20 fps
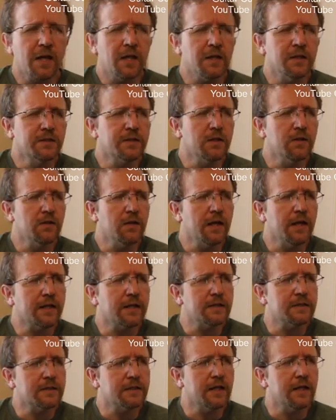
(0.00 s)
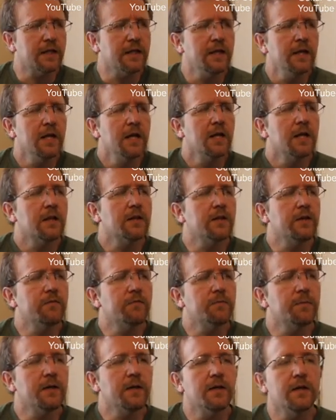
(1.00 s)
So like I said, leave
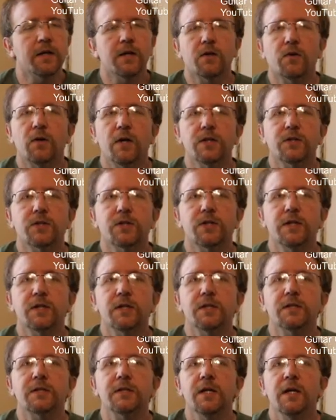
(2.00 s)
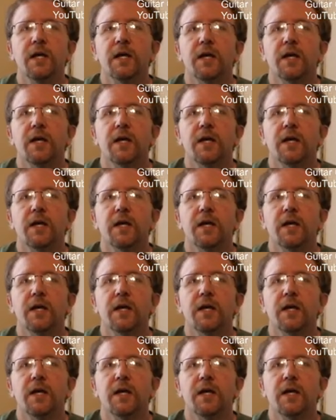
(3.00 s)
me any questions.